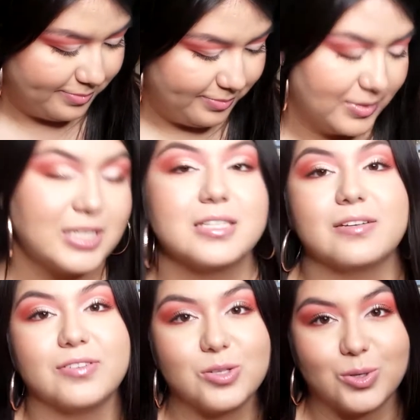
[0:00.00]
that's a
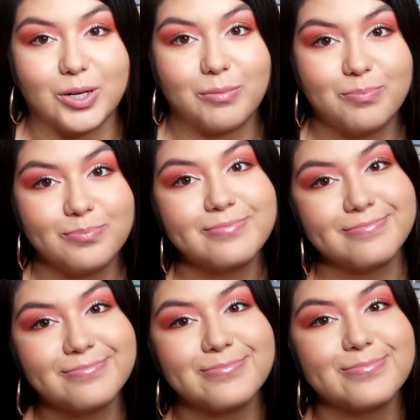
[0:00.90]
different story.
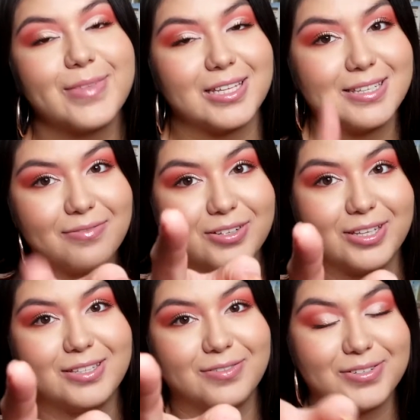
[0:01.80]
That's definitely a
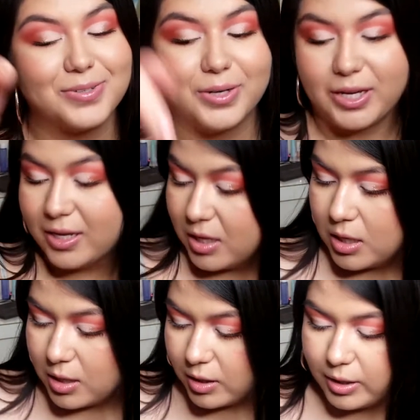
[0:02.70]
different story.
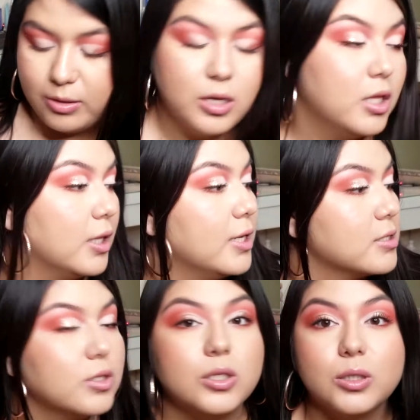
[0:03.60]
Okay, let's
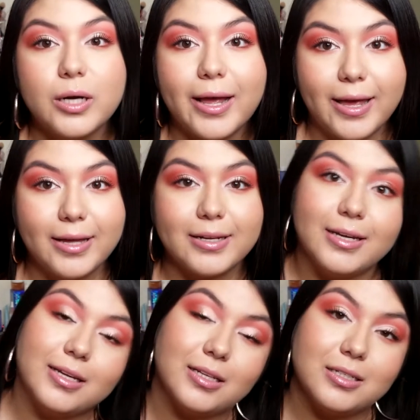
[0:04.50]
go ahead
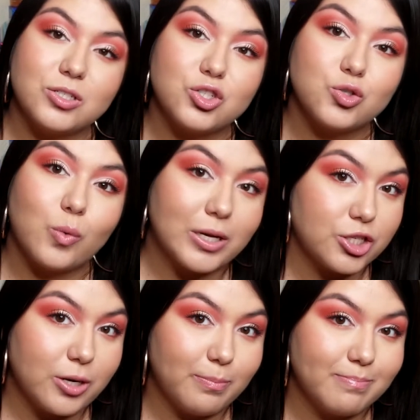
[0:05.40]
and wash it up.